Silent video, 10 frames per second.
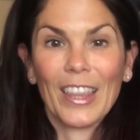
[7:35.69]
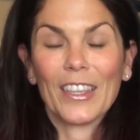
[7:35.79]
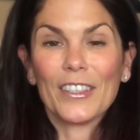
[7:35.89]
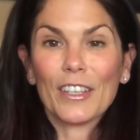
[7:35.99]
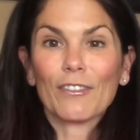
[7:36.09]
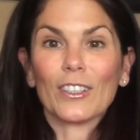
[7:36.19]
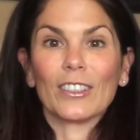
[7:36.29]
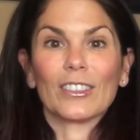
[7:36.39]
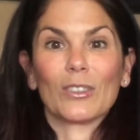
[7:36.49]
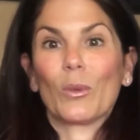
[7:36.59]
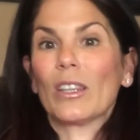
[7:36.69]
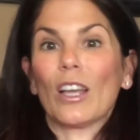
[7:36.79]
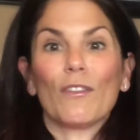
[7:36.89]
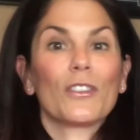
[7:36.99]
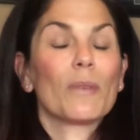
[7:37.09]
the difference we'd
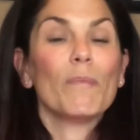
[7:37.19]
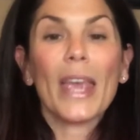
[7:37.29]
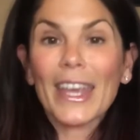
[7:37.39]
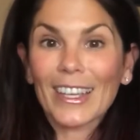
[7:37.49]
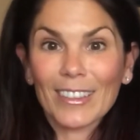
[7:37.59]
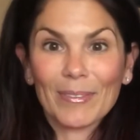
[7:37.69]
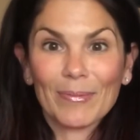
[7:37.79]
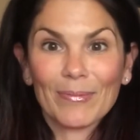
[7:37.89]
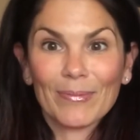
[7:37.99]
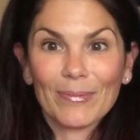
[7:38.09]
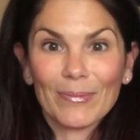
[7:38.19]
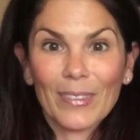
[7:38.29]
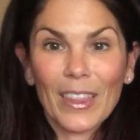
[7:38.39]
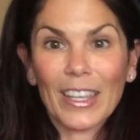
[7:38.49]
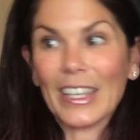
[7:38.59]
love to make,
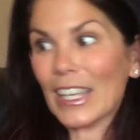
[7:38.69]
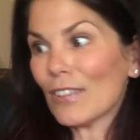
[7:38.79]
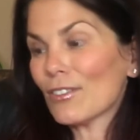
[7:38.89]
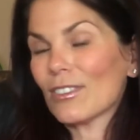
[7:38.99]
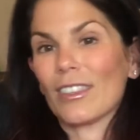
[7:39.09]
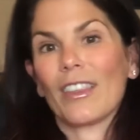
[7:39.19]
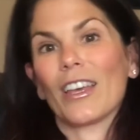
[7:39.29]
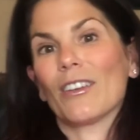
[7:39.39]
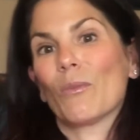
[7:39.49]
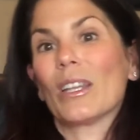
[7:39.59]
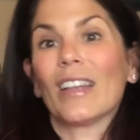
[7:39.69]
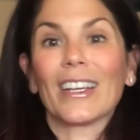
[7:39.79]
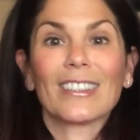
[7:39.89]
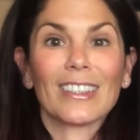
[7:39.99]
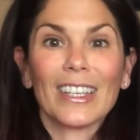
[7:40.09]
the gifts that we'd
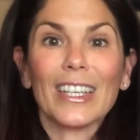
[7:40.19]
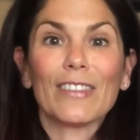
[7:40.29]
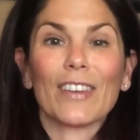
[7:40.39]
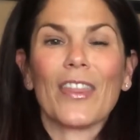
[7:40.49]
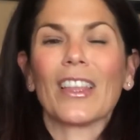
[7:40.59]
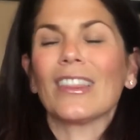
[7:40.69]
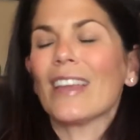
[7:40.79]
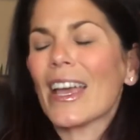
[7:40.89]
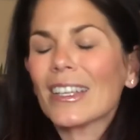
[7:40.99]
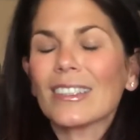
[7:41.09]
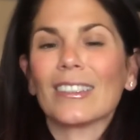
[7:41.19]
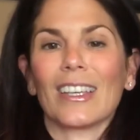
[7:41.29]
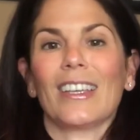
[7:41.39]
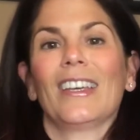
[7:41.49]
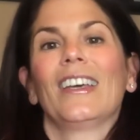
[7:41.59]
like to leave, and the
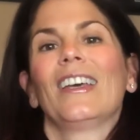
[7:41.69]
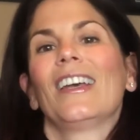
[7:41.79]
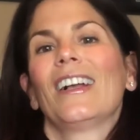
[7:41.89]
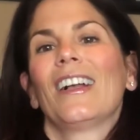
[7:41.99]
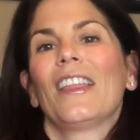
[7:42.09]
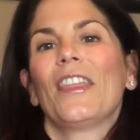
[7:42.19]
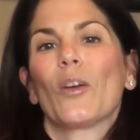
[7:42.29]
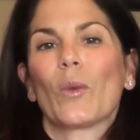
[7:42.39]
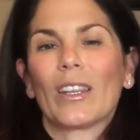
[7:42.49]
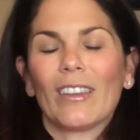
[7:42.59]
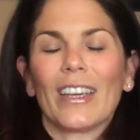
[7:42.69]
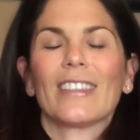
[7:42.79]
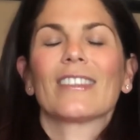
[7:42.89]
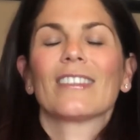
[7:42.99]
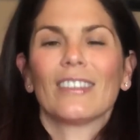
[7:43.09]
legacy that we'd like
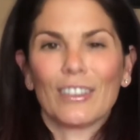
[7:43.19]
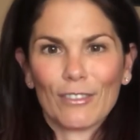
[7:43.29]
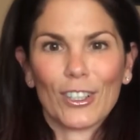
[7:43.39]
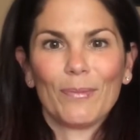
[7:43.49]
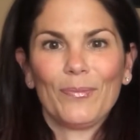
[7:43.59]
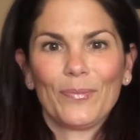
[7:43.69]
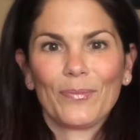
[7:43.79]
to deliver,